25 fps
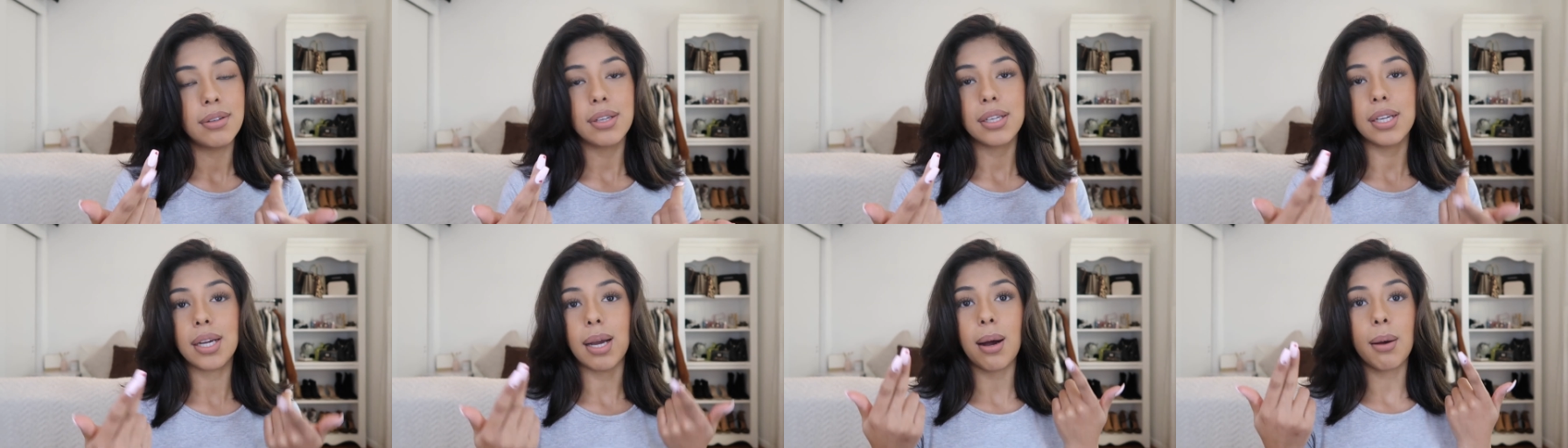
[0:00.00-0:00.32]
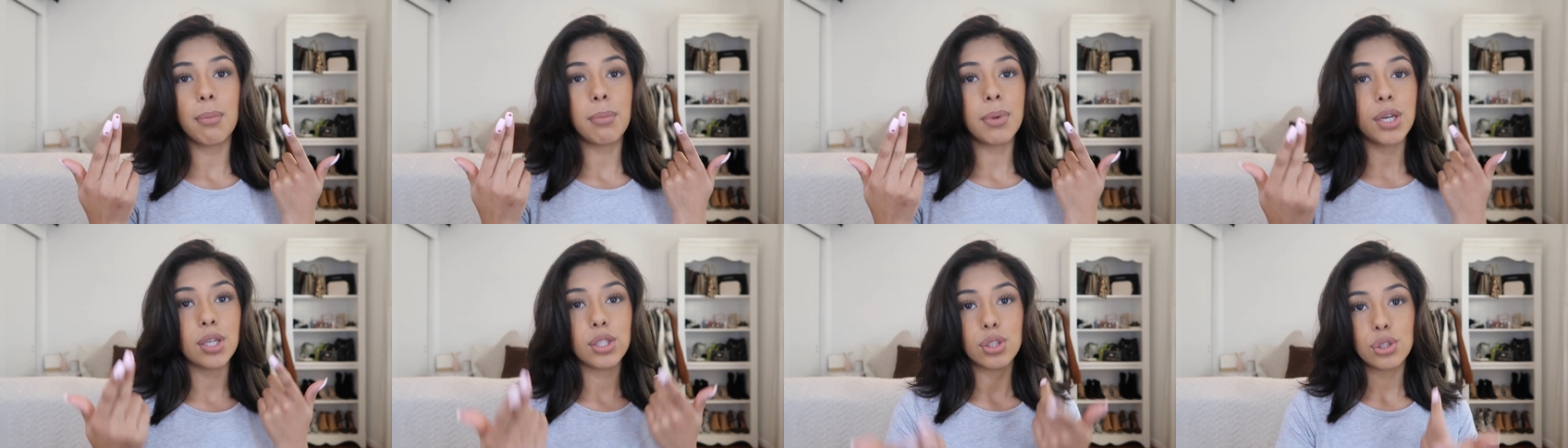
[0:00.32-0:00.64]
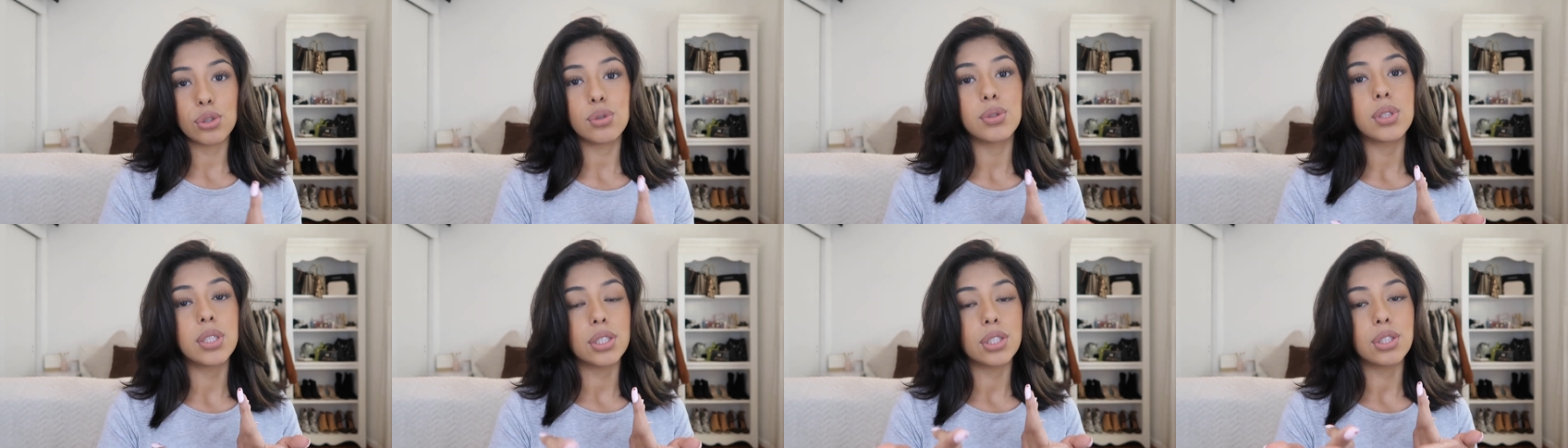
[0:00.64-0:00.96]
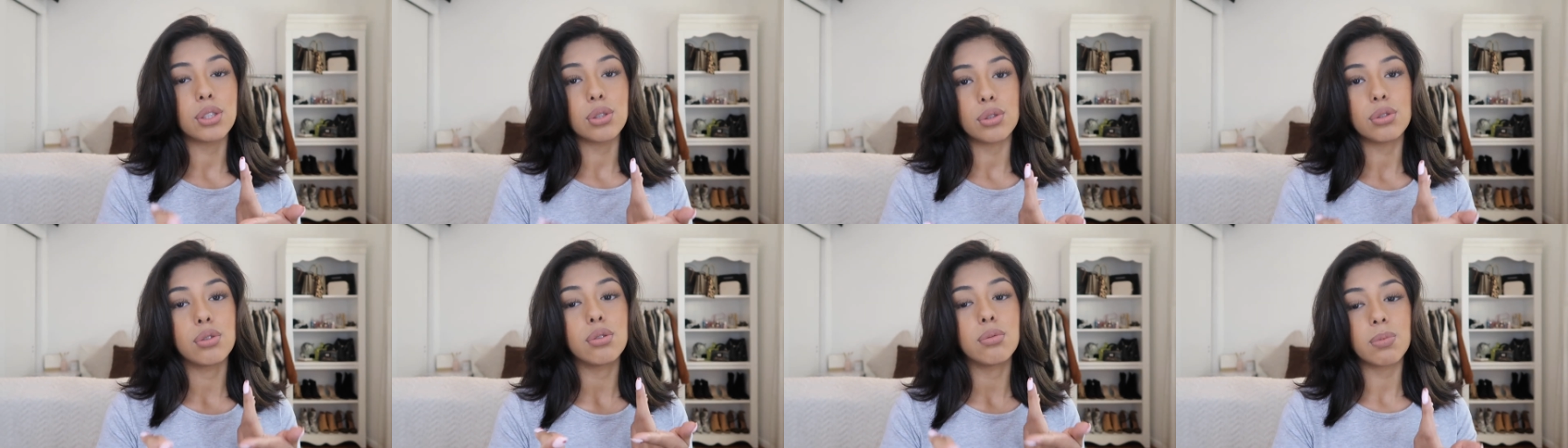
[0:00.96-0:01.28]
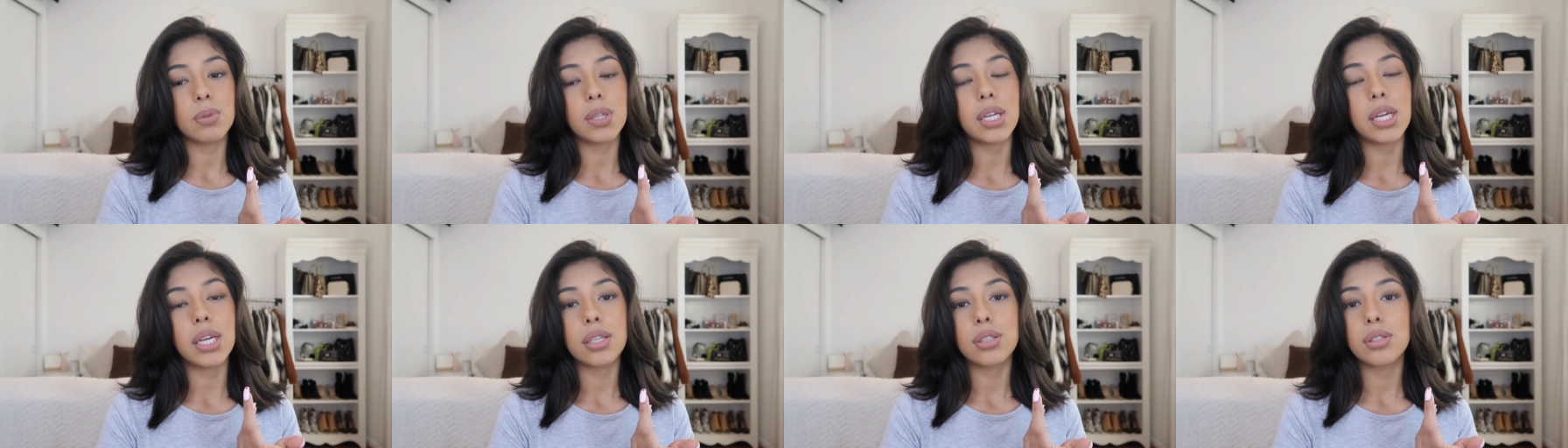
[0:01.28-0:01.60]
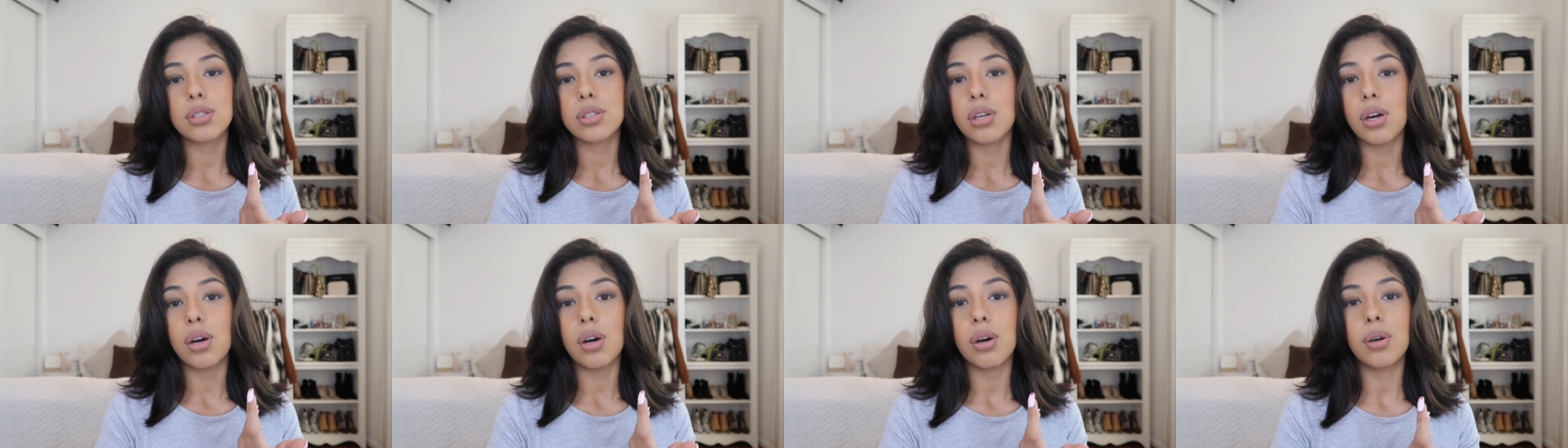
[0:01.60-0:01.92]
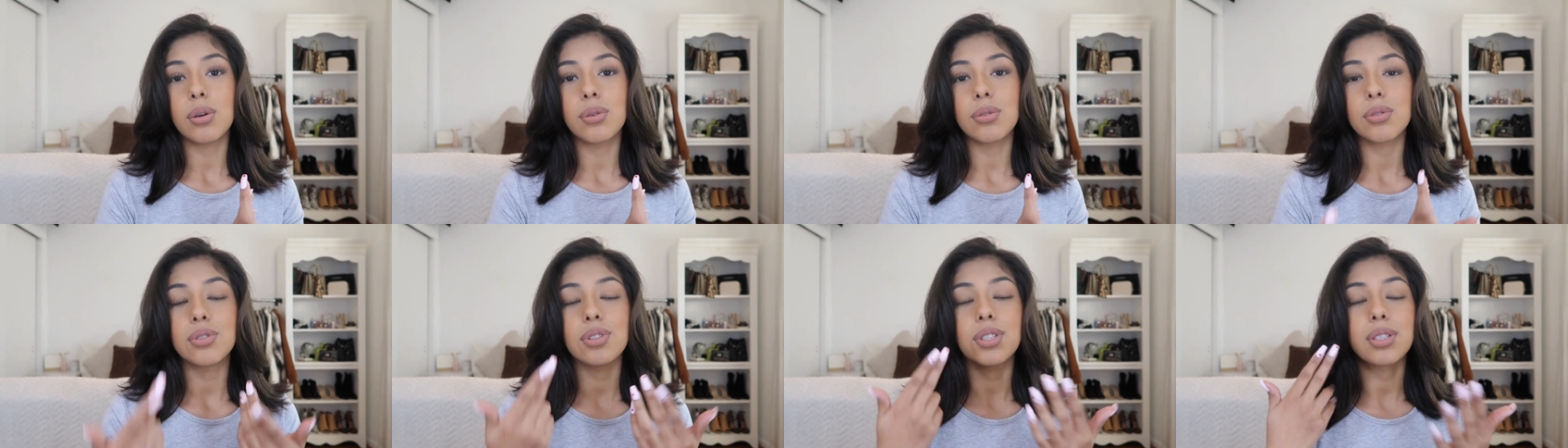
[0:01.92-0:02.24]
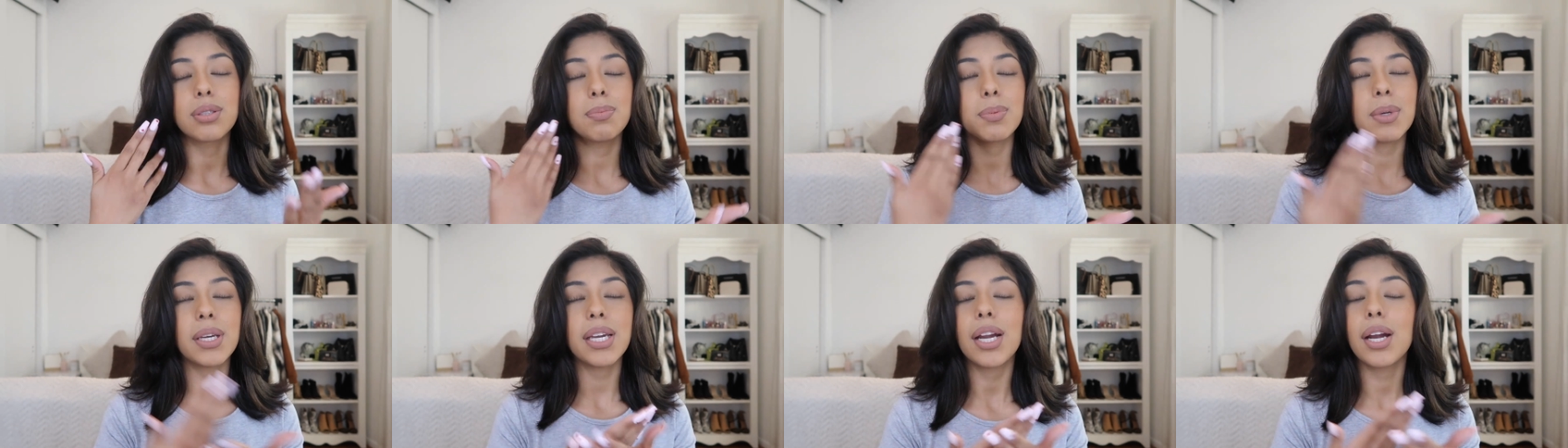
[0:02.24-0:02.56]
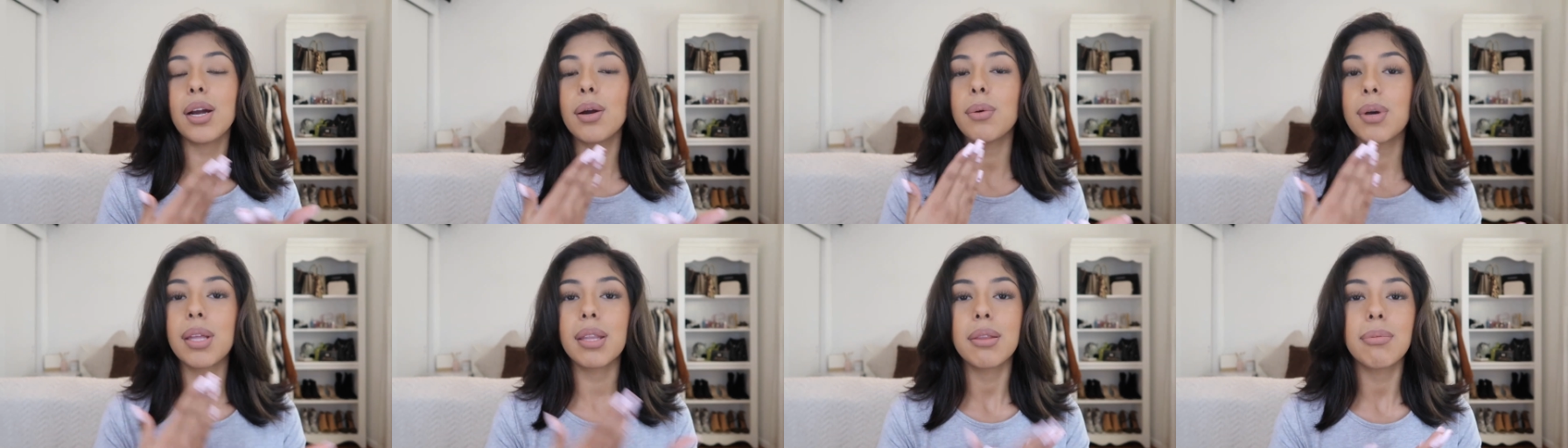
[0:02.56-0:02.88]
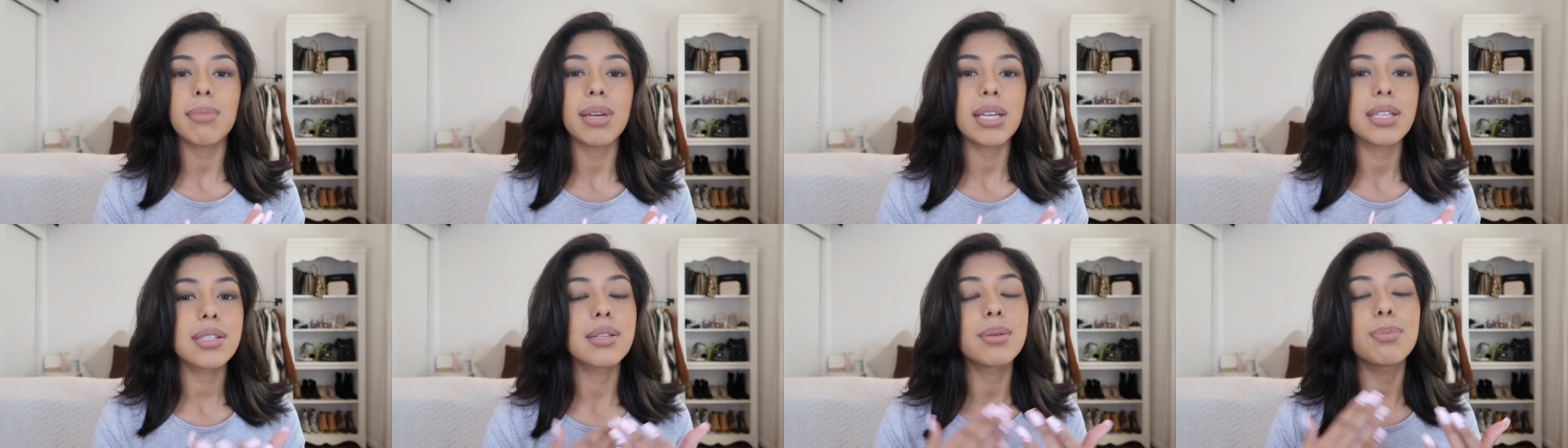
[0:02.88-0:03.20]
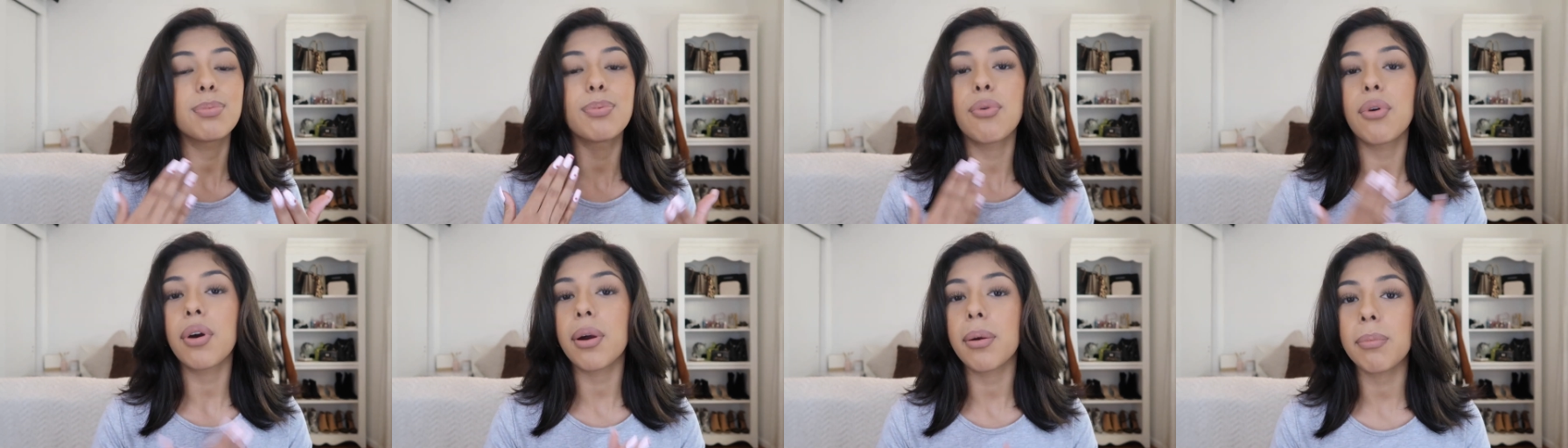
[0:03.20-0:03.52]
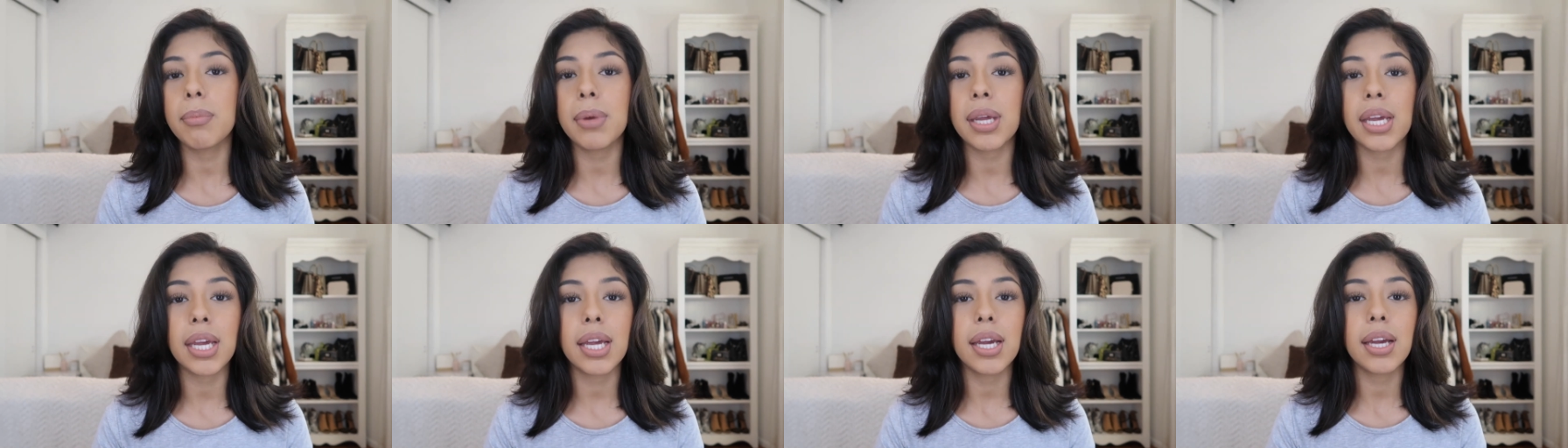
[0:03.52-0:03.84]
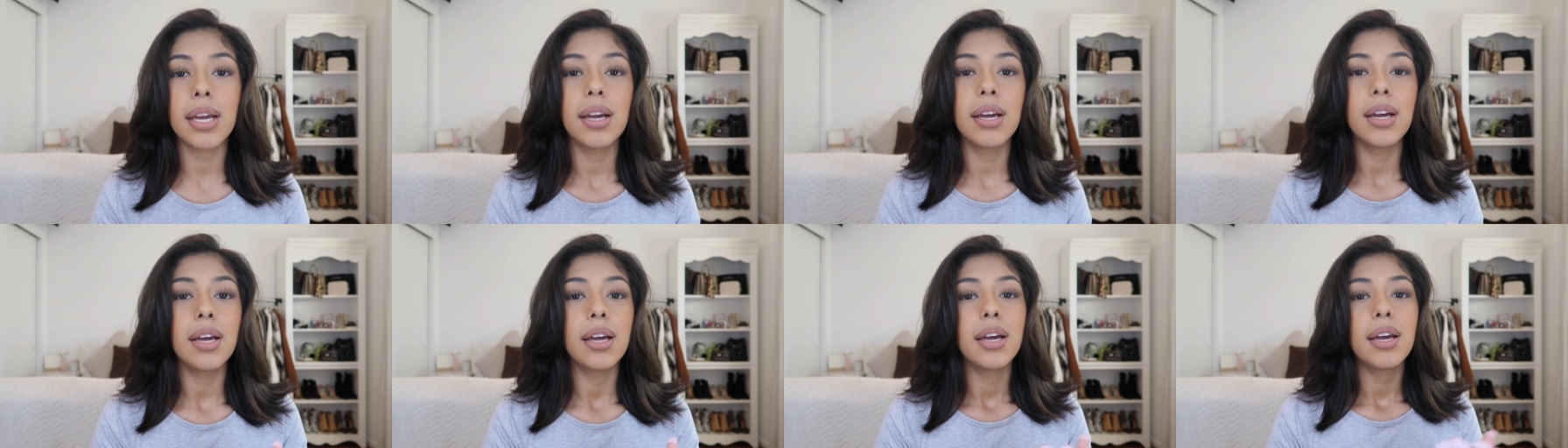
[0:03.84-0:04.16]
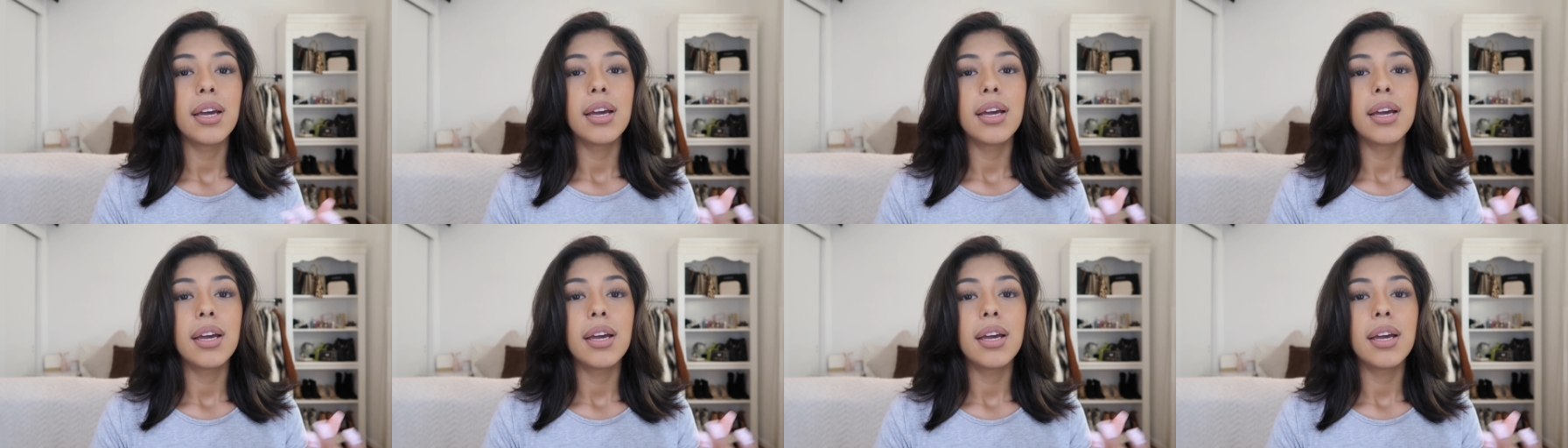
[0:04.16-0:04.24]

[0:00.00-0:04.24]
Yeah, I'm gonna do this YouTube thing, so just be here with me, support me,